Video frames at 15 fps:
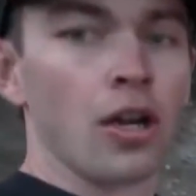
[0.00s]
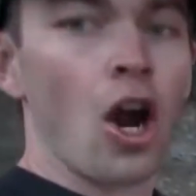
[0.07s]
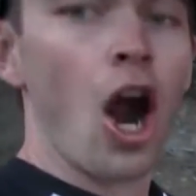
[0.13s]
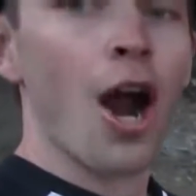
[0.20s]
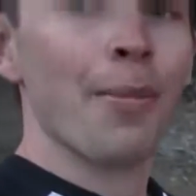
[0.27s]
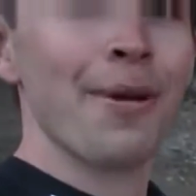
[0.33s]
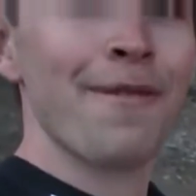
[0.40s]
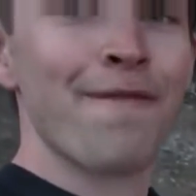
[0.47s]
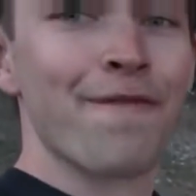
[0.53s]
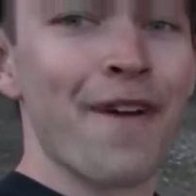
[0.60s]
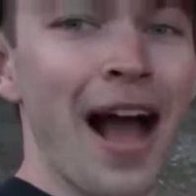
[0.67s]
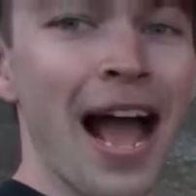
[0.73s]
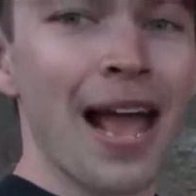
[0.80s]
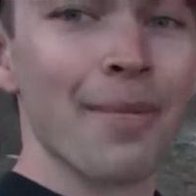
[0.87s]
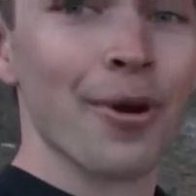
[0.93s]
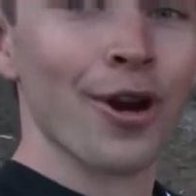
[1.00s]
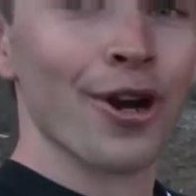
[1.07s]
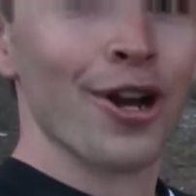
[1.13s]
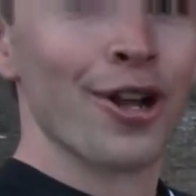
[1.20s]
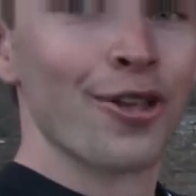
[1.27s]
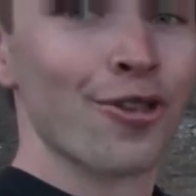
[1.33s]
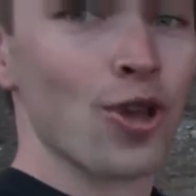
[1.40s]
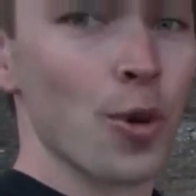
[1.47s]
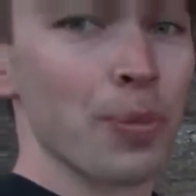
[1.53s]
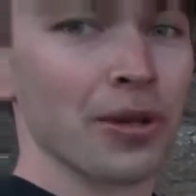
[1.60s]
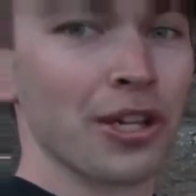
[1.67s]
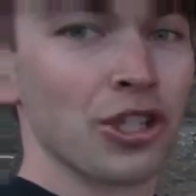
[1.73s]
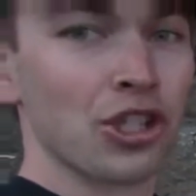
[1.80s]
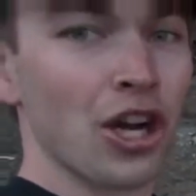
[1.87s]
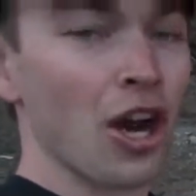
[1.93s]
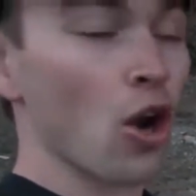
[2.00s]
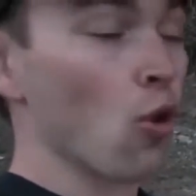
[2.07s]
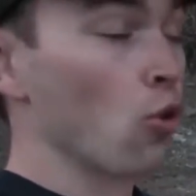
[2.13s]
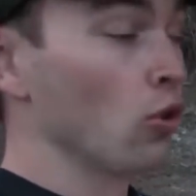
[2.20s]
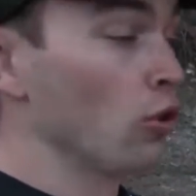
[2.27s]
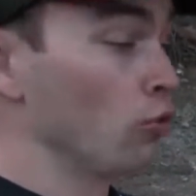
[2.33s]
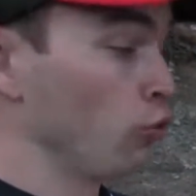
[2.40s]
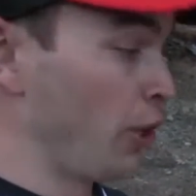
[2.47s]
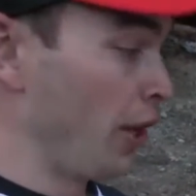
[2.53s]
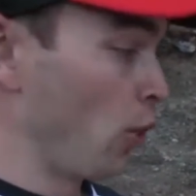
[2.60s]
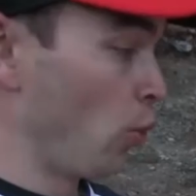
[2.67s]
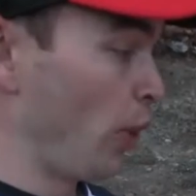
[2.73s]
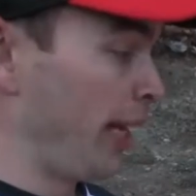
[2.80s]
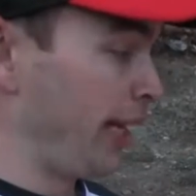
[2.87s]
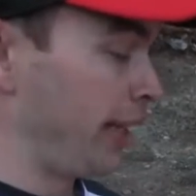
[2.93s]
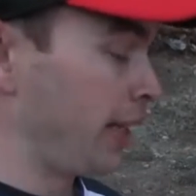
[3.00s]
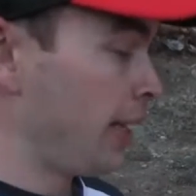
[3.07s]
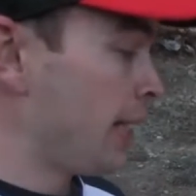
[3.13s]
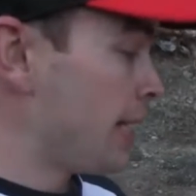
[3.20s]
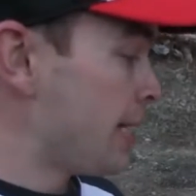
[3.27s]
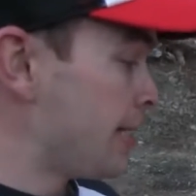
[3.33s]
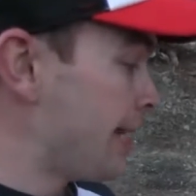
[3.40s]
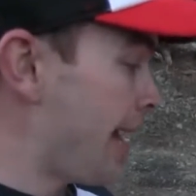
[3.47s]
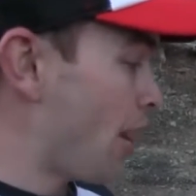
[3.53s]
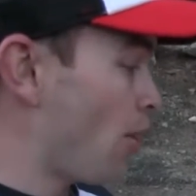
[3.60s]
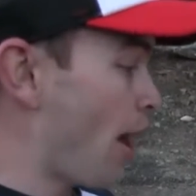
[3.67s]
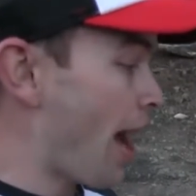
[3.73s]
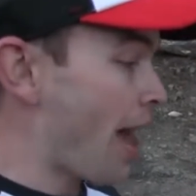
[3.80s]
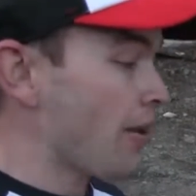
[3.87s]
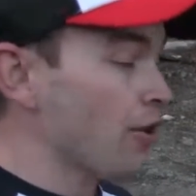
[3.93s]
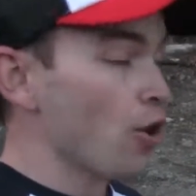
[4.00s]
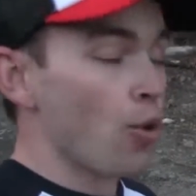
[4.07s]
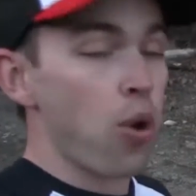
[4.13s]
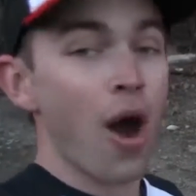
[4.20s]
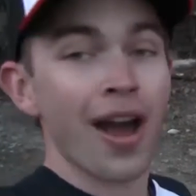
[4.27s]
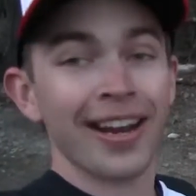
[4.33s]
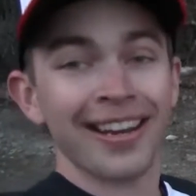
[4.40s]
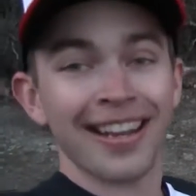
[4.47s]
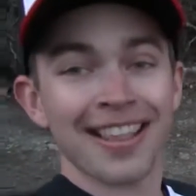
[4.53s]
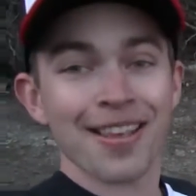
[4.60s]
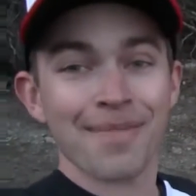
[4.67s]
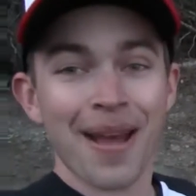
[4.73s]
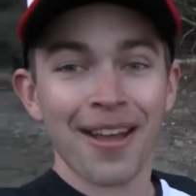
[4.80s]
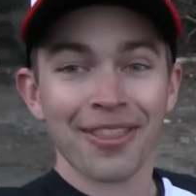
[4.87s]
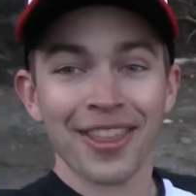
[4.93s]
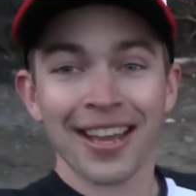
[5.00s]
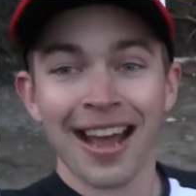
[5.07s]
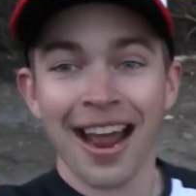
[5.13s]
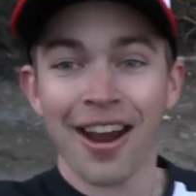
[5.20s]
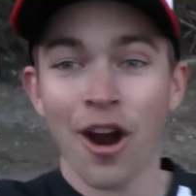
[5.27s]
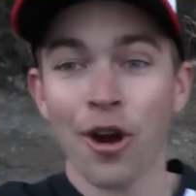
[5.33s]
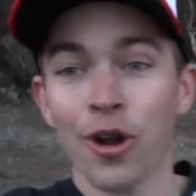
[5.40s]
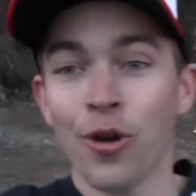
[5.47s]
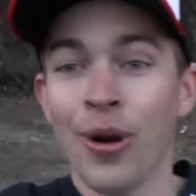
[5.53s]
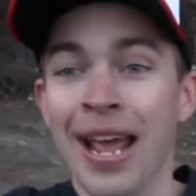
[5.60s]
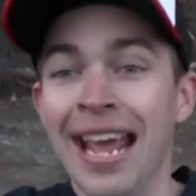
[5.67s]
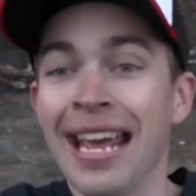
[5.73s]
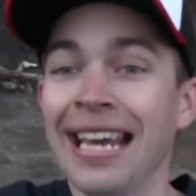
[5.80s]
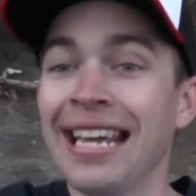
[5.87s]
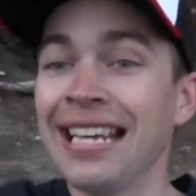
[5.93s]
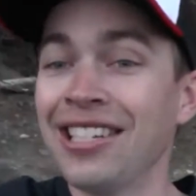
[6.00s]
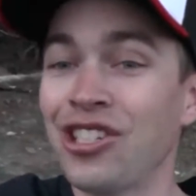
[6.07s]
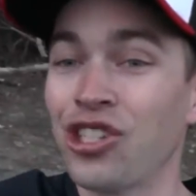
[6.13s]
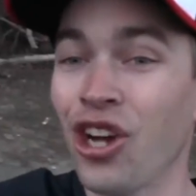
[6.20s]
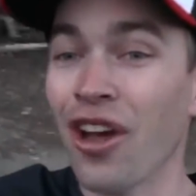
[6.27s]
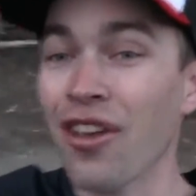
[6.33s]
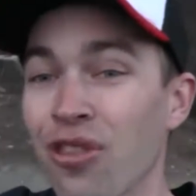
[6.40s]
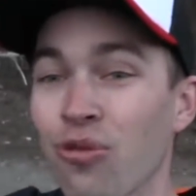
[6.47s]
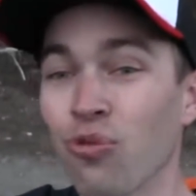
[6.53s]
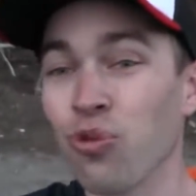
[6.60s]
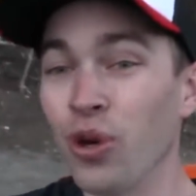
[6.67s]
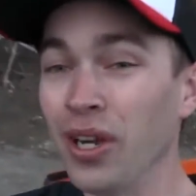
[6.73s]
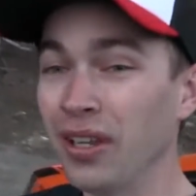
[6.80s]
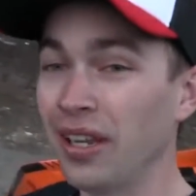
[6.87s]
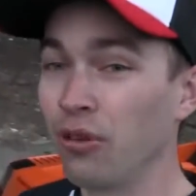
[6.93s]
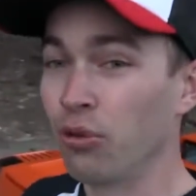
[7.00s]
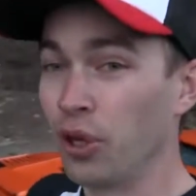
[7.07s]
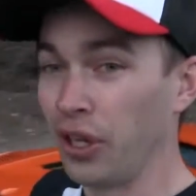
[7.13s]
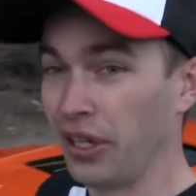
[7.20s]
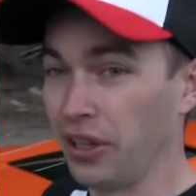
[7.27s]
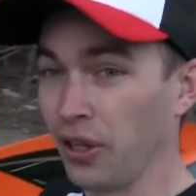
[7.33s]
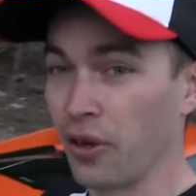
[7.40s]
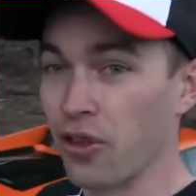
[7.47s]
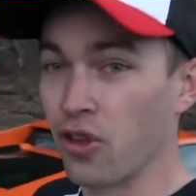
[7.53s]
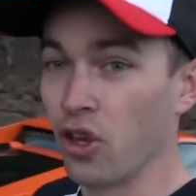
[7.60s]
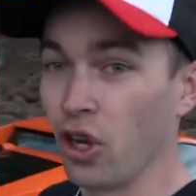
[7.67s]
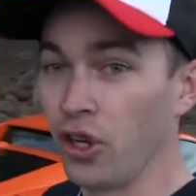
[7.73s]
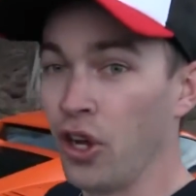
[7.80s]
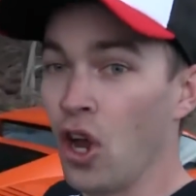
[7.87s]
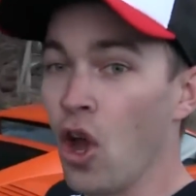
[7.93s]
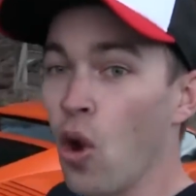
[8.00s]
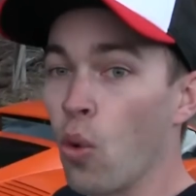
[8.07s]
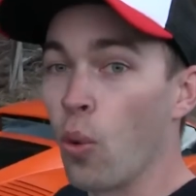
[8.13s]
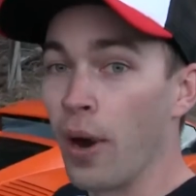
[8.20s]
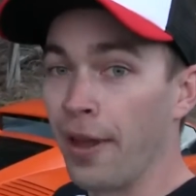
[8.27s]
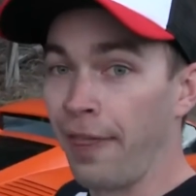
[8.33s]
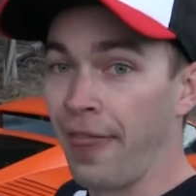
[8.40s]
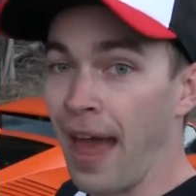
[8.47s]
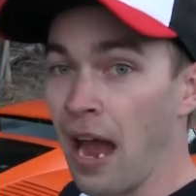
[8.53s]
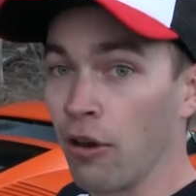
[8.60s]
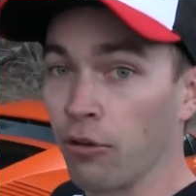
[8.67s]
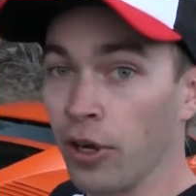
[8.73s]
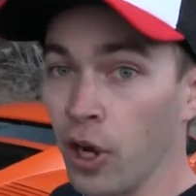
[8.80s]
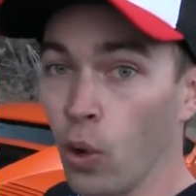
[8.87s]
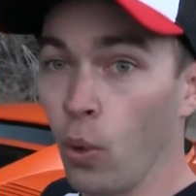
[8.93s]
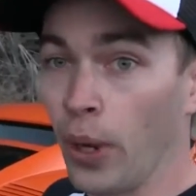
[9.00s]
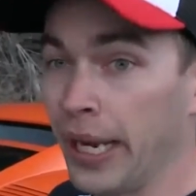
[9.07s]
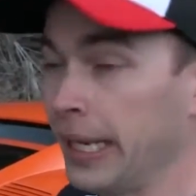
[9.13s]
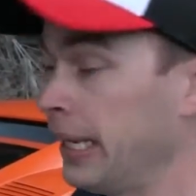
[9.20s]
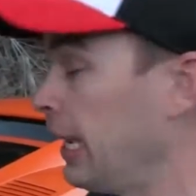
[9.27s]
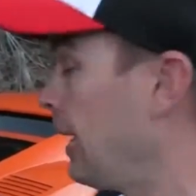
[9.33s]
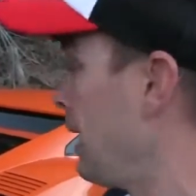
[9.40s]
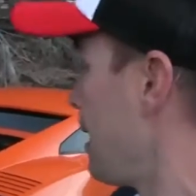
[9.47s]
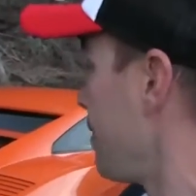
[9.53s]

Carbon fiber Superleggera rear wing. Now, I don't know what it is about the Gallardo. It just really looks good with that rear wing.